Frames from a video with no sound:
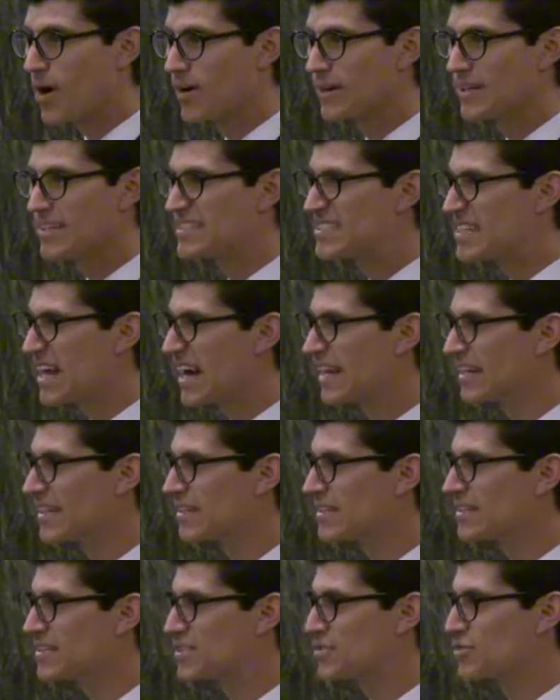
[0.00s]
party
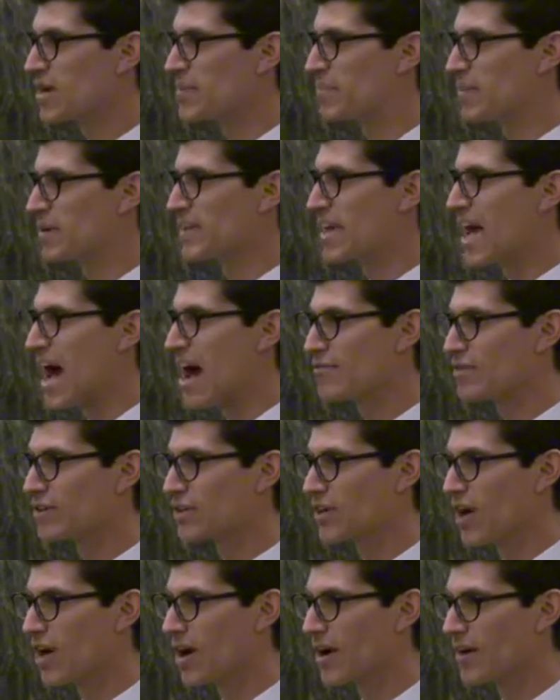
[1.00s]
tightened its grip on the
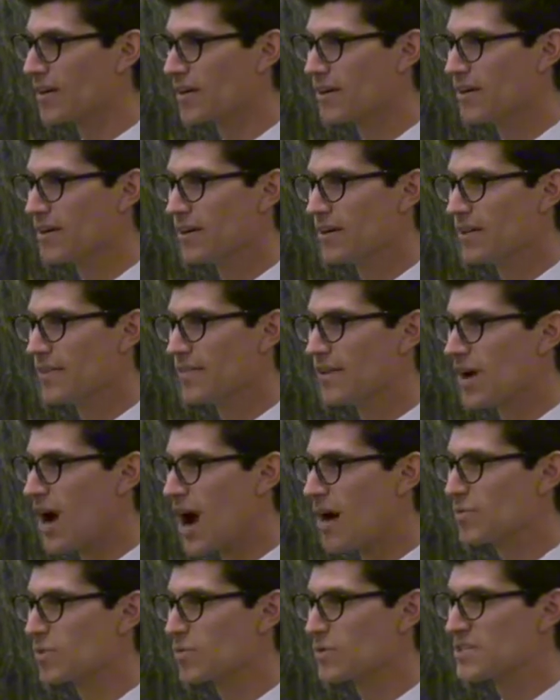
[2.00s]
avant-garde, the
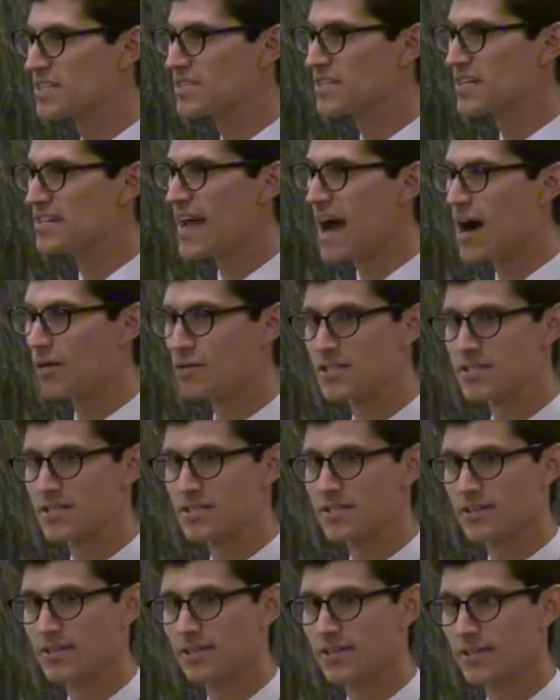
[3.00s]
opera was denounced
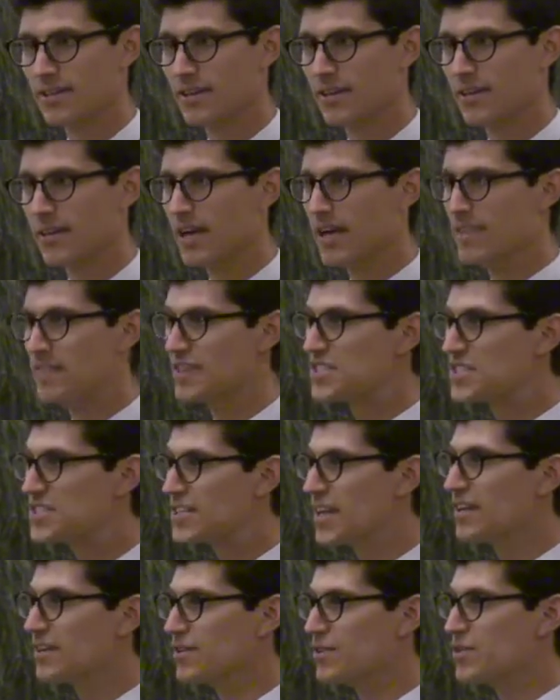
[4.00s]
in the
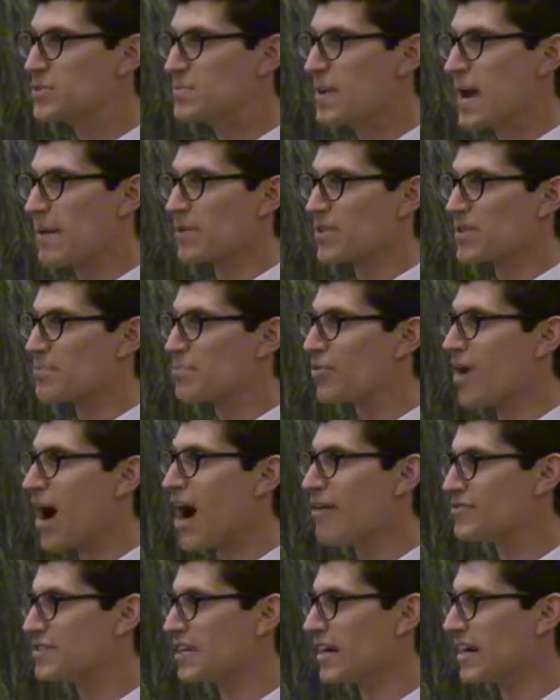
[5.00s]
state newspaper
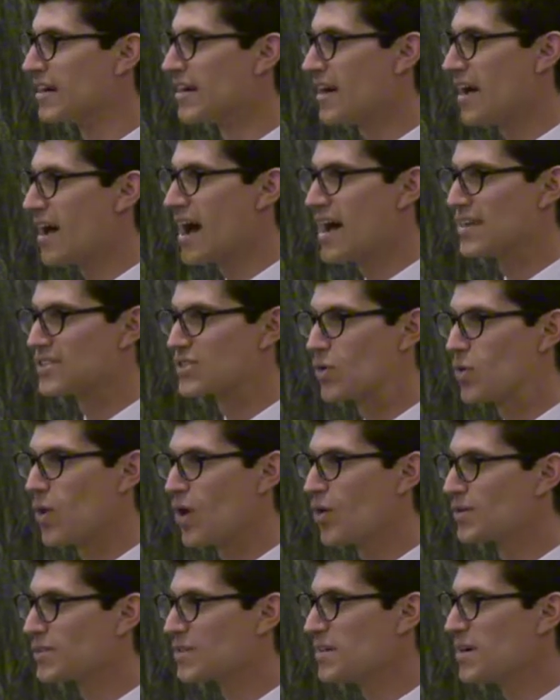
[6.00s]
Pravda as,
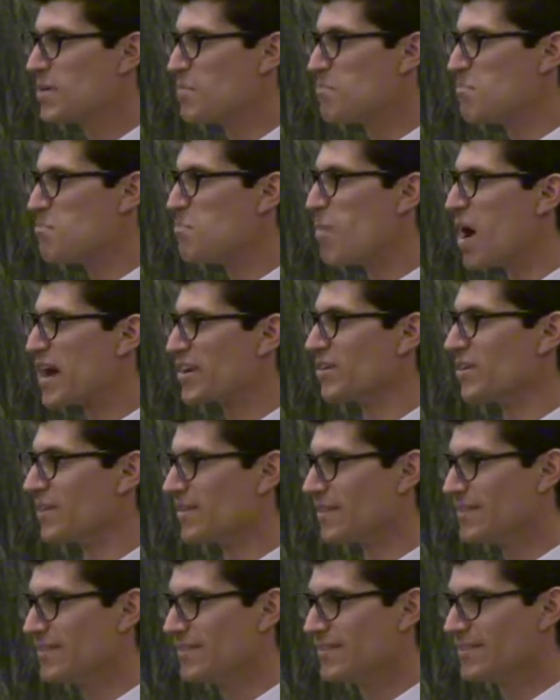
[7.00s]
quote, muddle
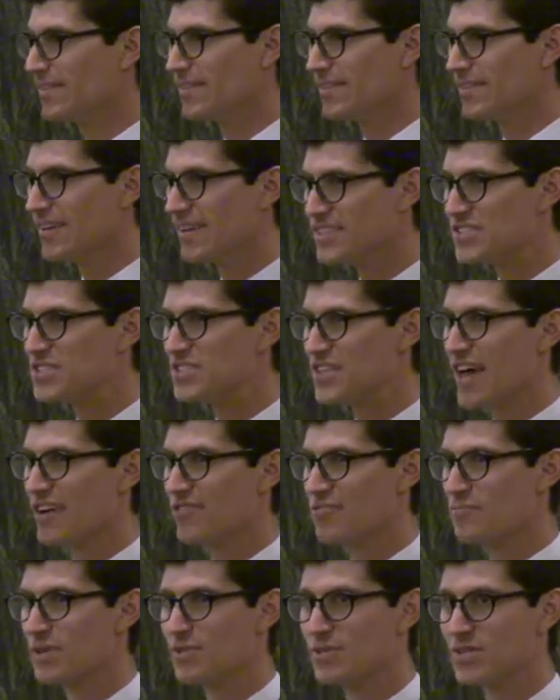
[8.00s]
instead
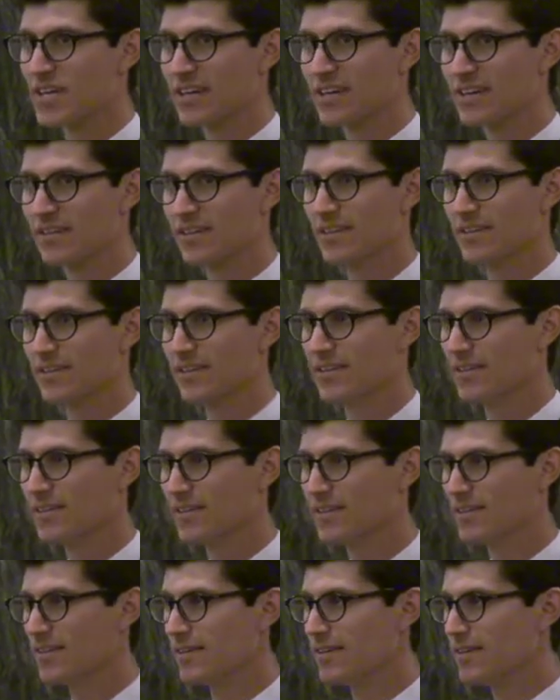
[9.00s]
of music.
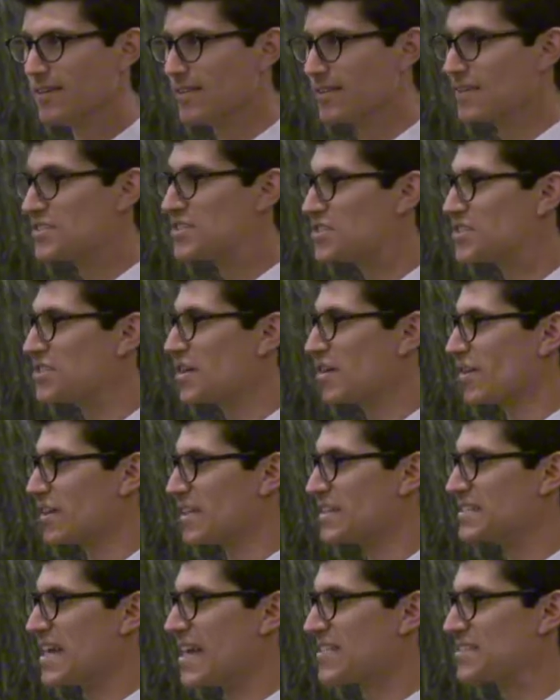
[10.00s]
This is nearly
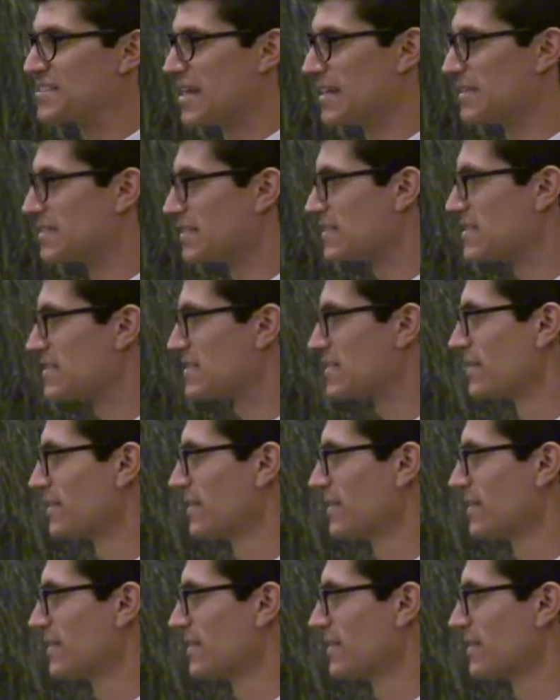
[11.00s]
a death sentence.